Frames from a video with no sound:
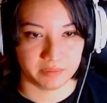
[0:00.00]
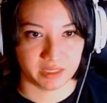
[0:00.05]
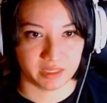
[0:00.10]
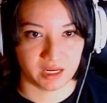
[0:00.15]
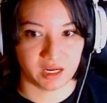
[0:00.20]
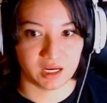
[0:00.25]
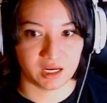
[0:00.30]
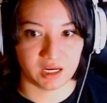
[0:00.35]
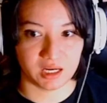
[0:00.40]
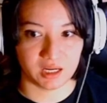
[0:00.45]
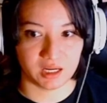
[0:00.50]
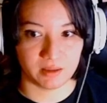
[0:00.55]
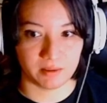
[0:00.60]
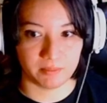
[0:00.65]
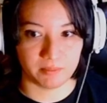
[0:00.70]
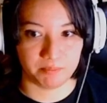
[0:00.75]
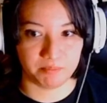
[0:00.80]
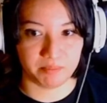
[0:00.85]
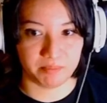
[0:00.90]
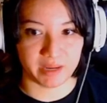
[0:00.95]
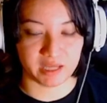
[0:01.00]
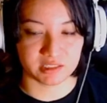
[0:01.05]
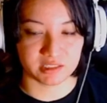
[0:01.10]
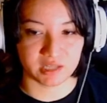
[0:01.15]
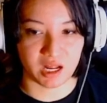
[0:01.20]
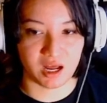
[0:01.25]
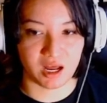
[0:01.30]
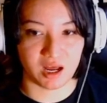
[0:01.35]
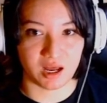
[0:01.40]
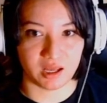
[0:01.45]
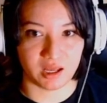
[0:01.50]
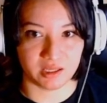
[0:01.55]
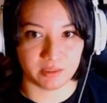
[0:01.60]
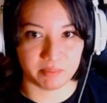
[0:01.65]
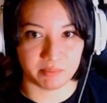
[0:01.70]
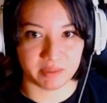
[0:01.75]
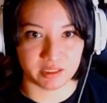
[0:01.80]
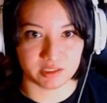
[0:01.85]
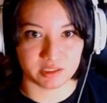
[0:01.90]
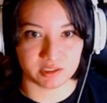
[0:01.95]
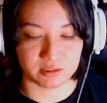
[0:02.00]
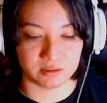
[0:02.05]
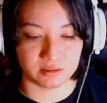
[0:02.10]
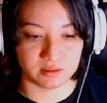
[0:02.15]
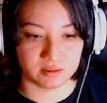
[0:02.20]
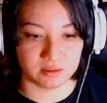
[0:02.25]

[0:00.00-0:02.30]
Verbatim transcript: Ah, bastard. Ah, you bitch.